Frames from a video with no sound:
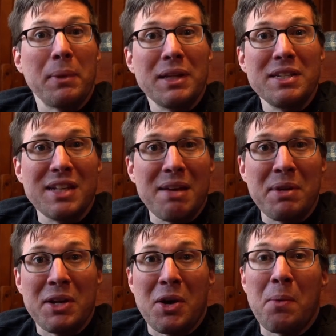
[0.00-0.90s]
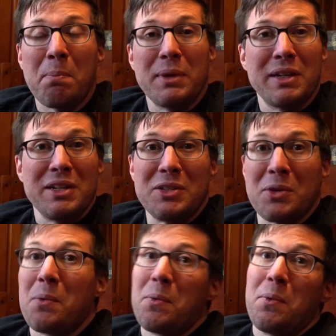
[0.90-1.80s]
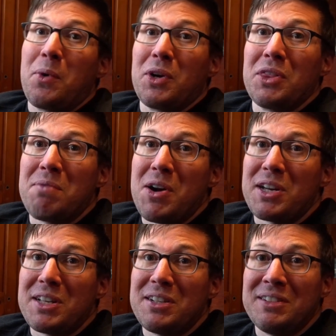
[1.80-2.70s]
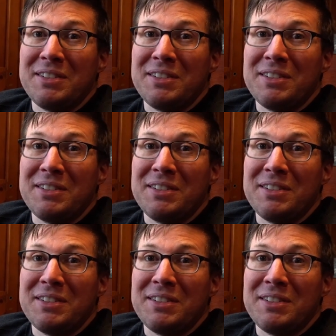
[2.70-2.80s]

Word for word: please let me know because we're in the market.